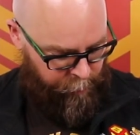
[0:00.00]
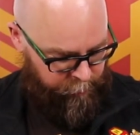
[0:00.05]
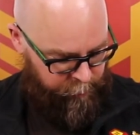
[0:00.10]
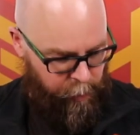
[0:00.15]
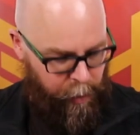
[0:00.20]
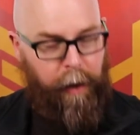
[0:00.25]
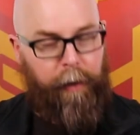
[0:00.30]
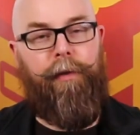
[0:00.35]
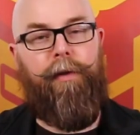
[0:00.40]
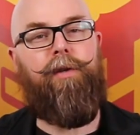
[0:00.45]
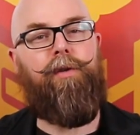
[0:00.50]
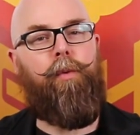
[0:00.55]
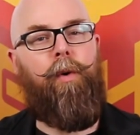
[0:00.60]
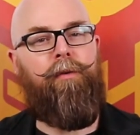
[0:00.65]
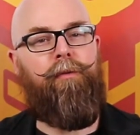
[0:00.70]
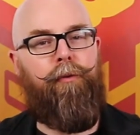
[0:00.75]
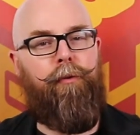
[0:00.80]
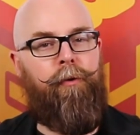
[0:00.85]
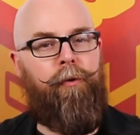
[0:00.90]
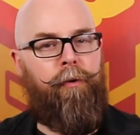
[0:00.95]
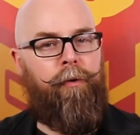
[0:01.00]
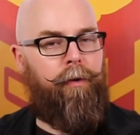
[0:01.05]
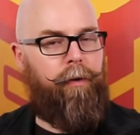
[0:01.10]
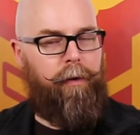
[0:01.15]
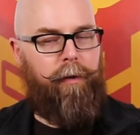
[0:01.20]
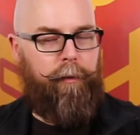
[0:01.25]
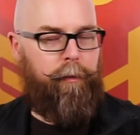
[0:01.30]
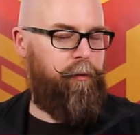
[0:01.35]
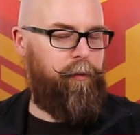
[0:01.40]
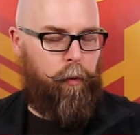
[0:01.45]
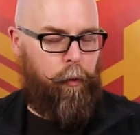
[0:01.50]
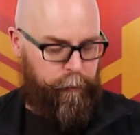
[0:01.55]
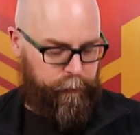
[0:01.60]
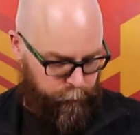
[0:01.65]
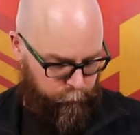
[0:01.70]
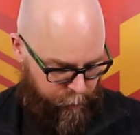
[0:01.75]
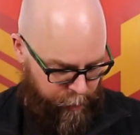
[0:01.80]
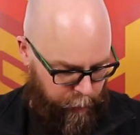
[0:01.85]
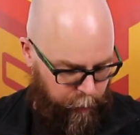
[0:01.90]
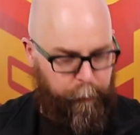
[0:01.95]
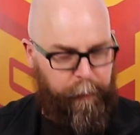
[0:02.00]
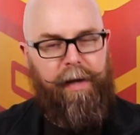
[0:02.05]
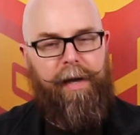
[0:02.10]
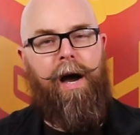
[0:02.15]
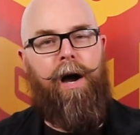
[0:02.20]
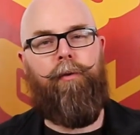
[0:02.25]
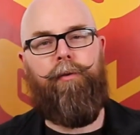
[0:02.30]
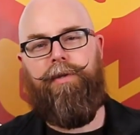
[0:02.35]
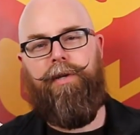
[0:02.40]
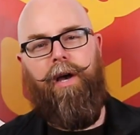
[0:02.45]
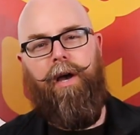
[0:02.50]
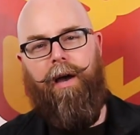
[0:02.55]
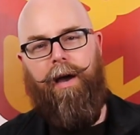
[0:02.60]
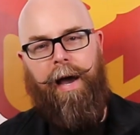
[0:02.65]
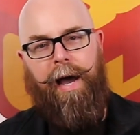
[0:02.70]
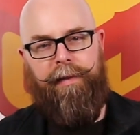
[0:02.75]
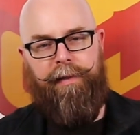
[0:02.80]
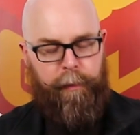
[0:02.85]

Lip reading: got this one for, of course, for helping out at the